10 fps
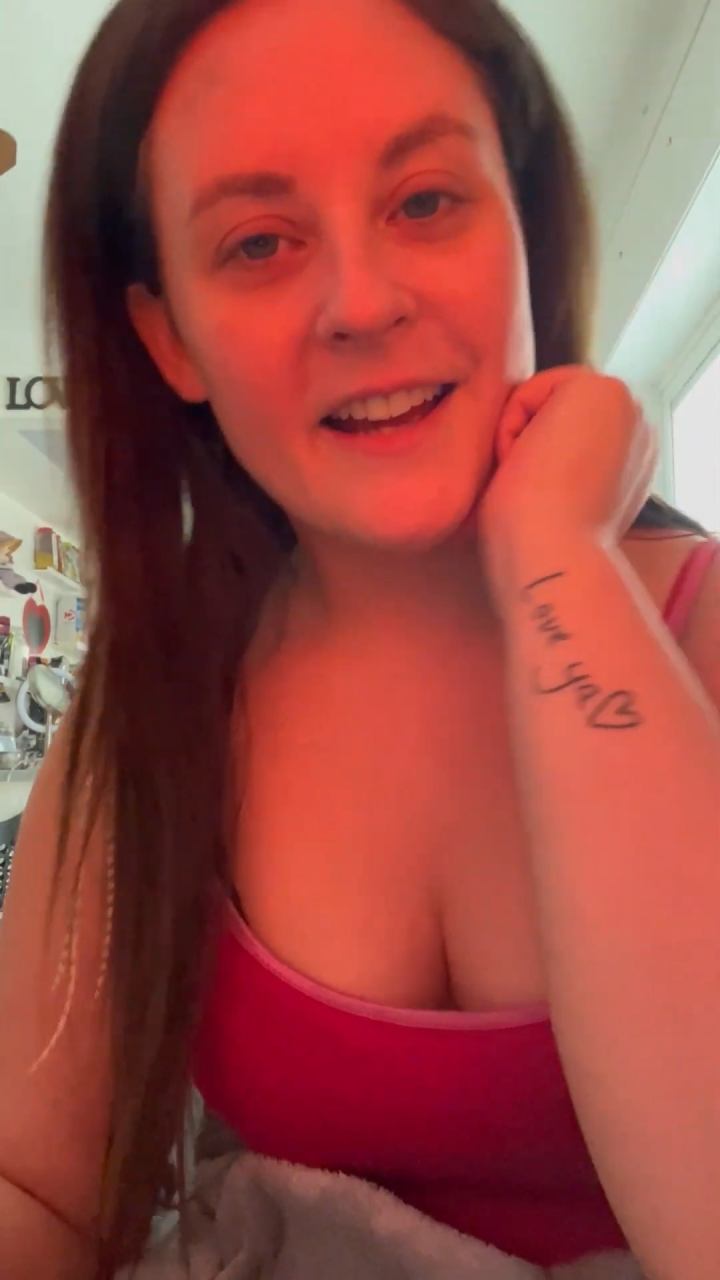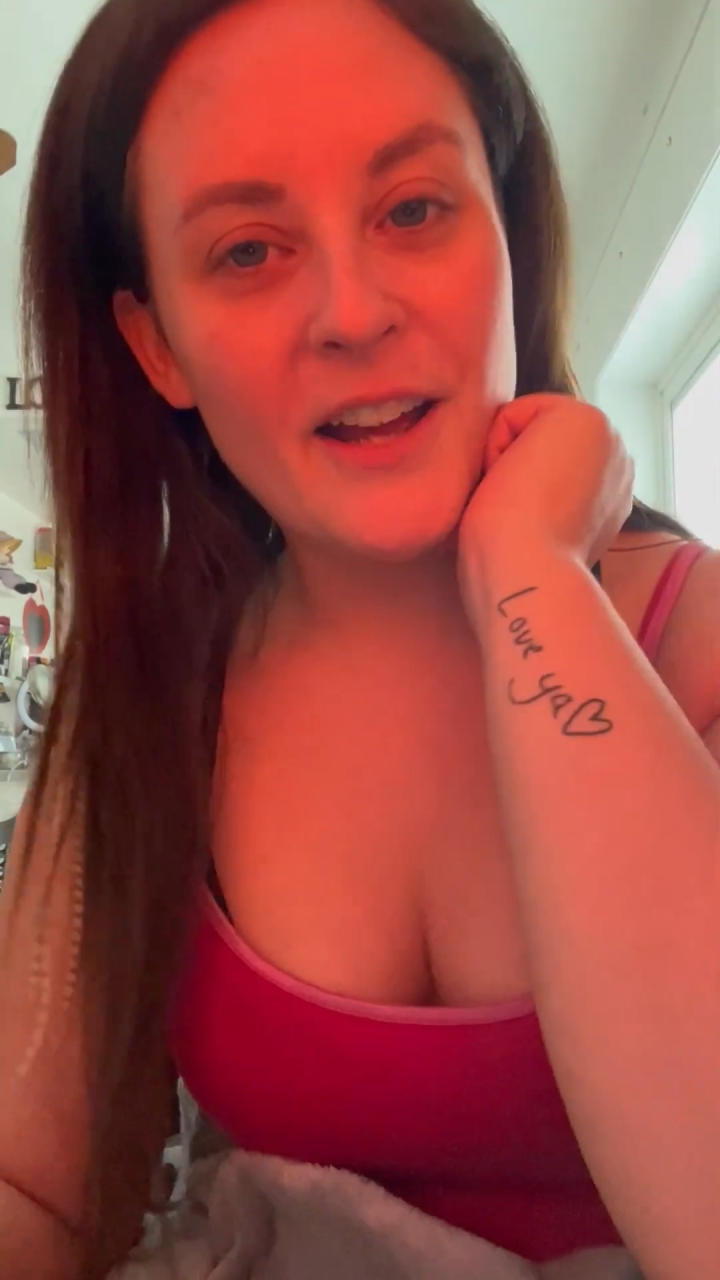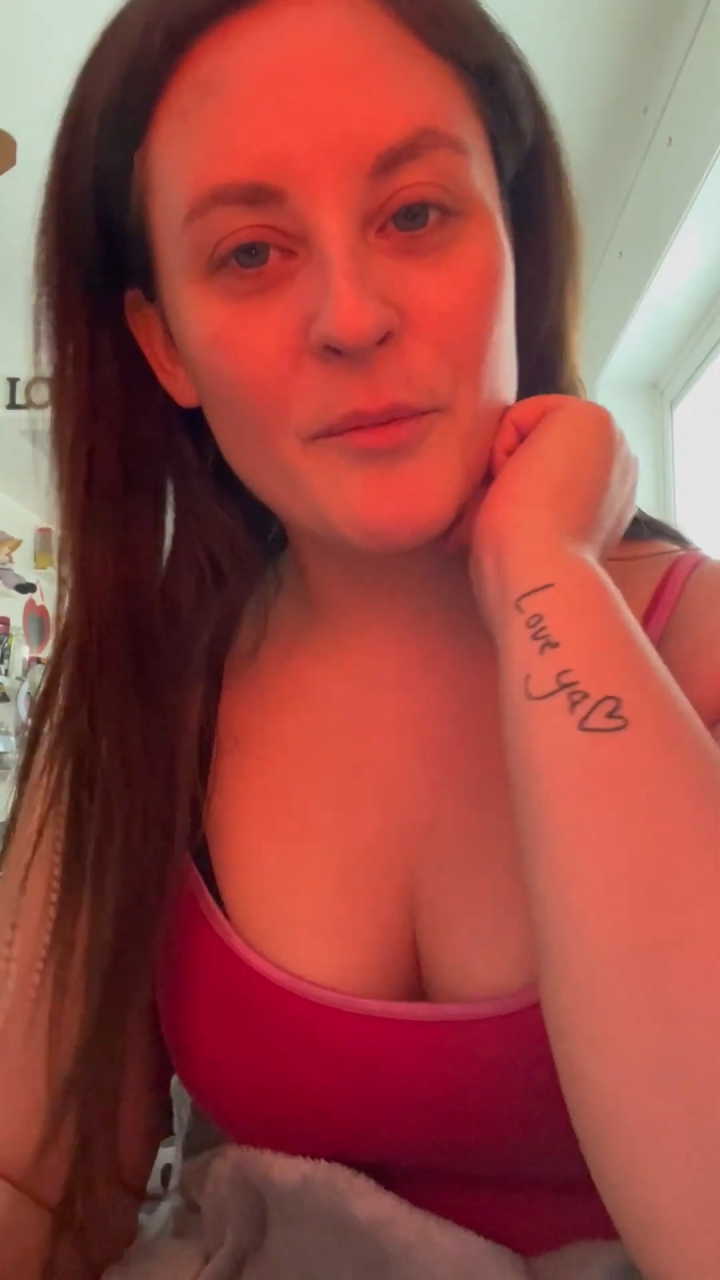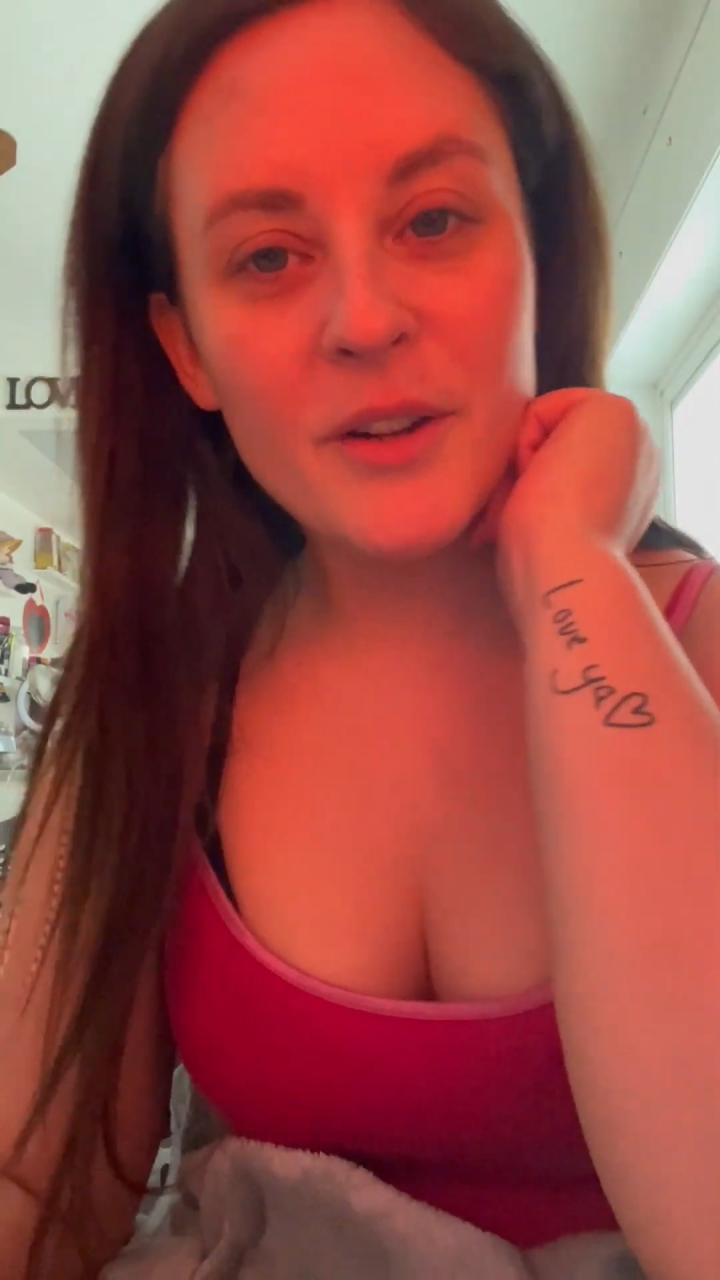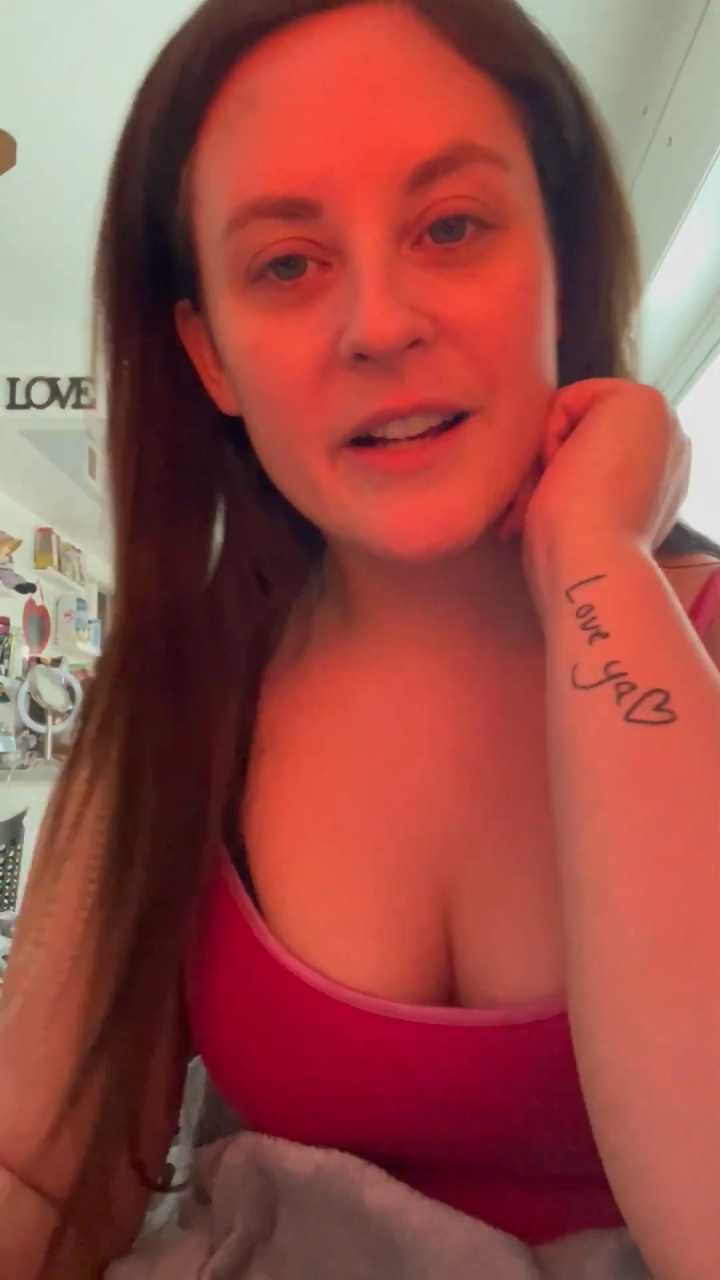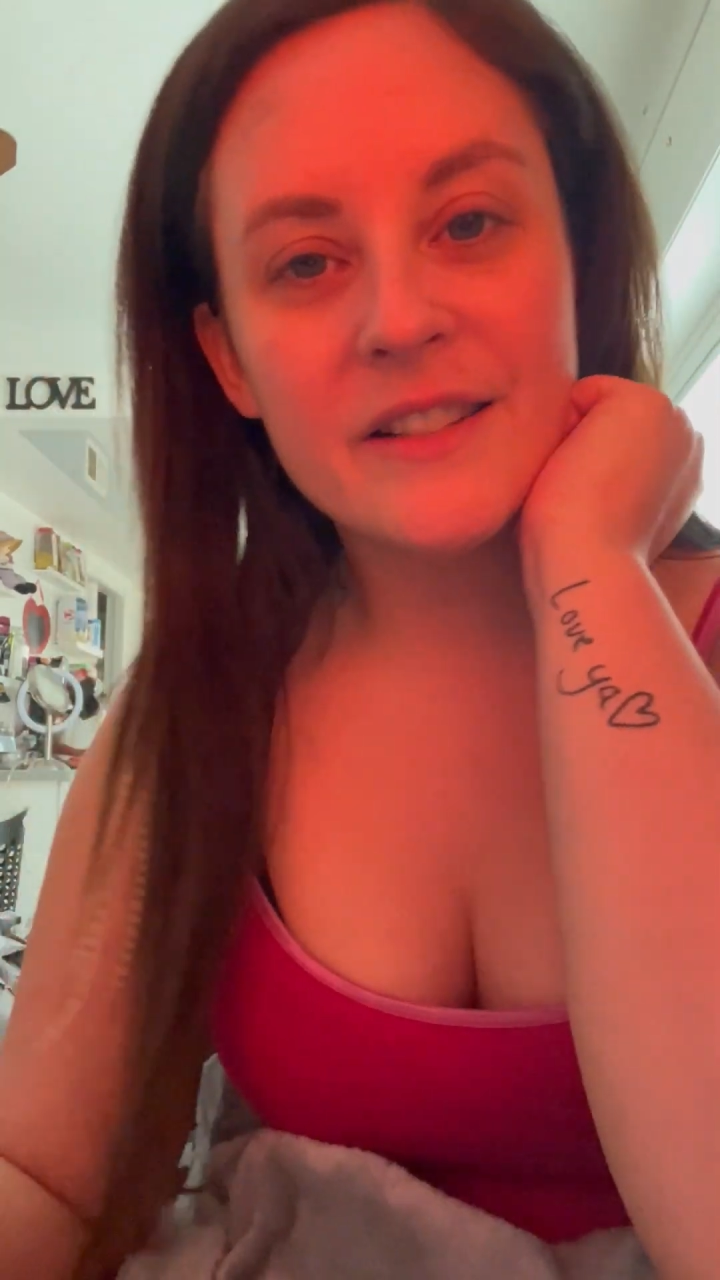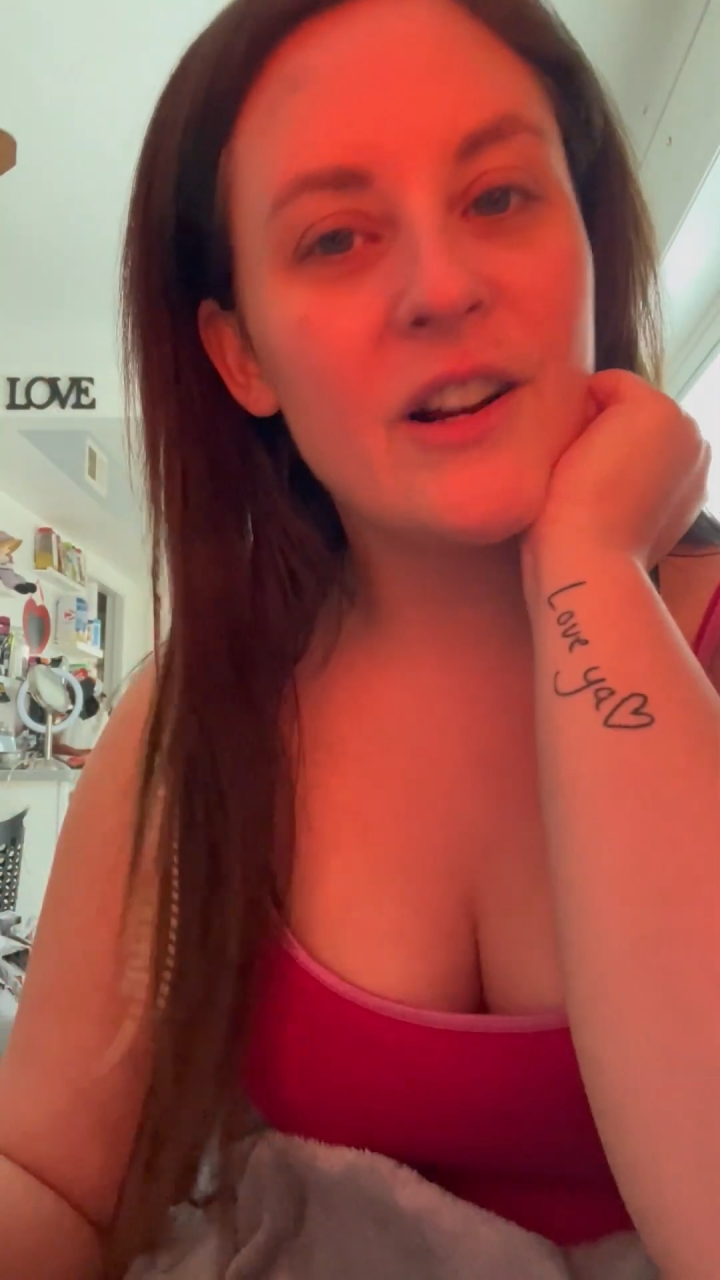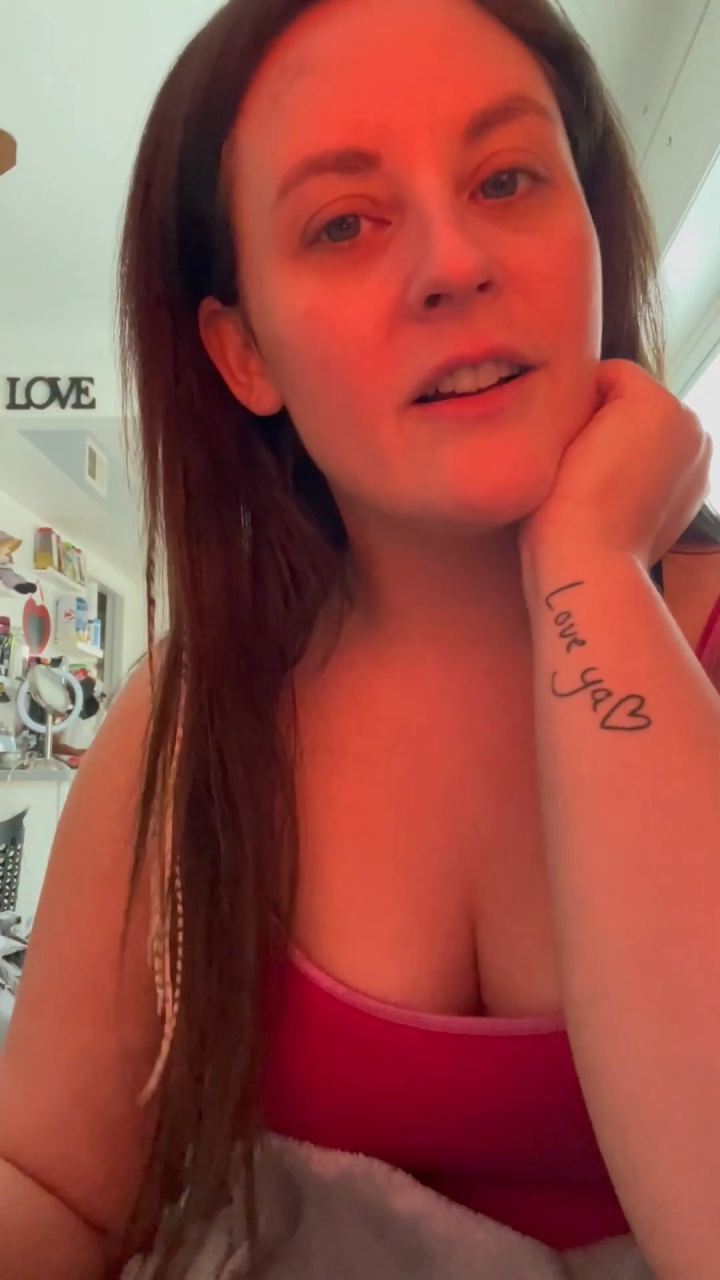I hope you guys are